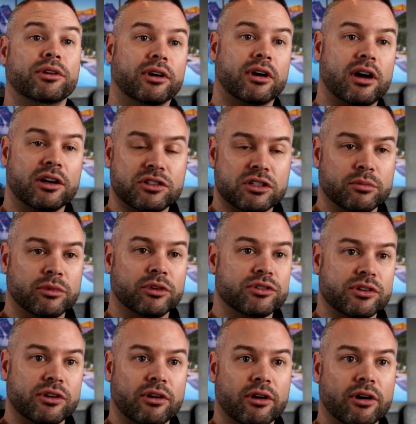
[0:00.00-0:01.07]
customers
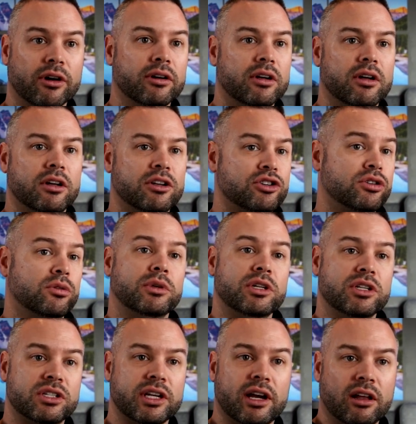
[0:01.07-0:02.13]
are. Should we
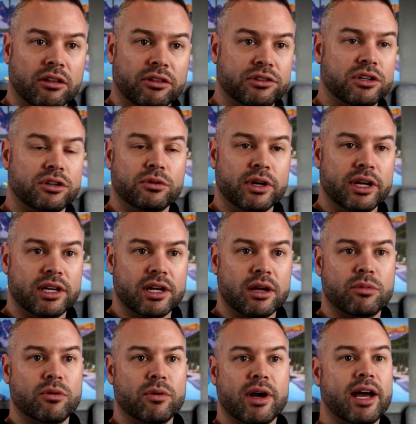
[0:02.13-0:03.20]
sell to
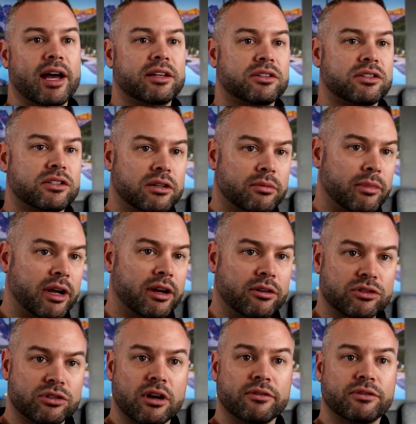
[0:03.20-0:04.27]
AWS, to
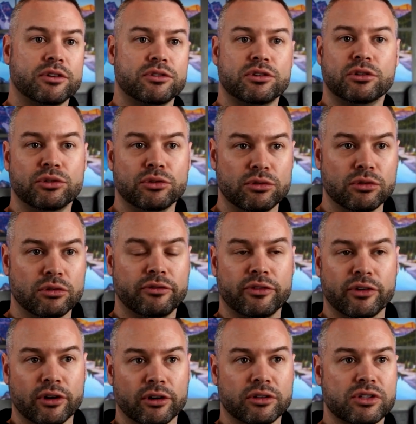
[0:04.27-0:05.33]
Microsoft, or to Google
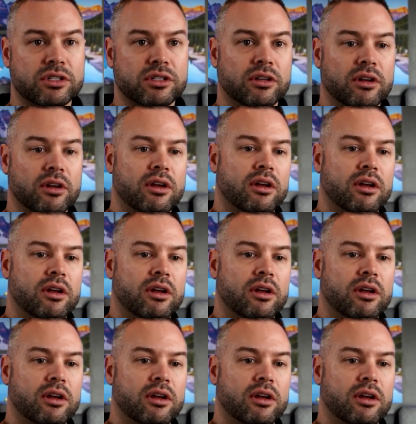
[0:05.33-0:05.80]
first?